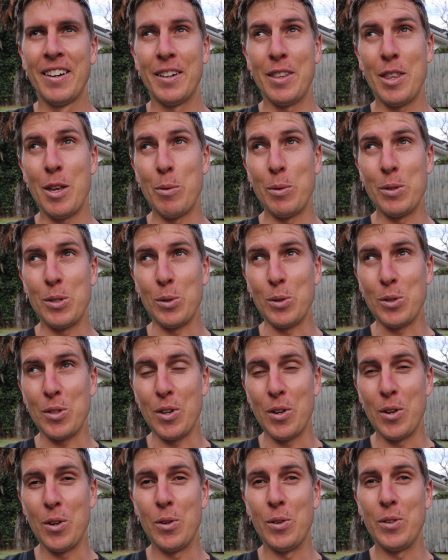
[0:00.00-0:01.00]
there was
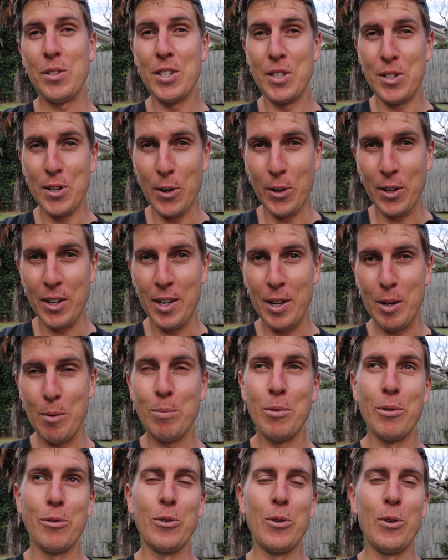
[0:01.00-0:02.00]
also Titoki
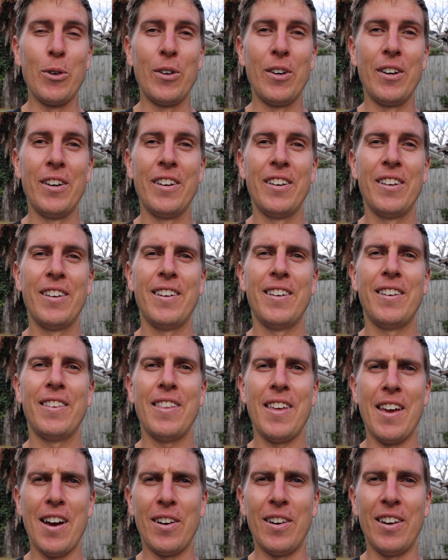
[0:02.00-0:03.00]
before
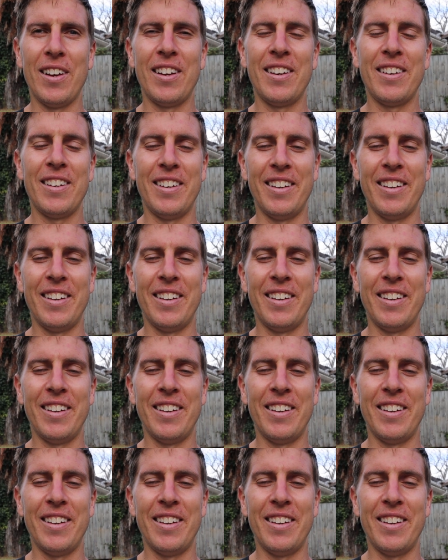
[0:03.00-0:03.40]
the outlet,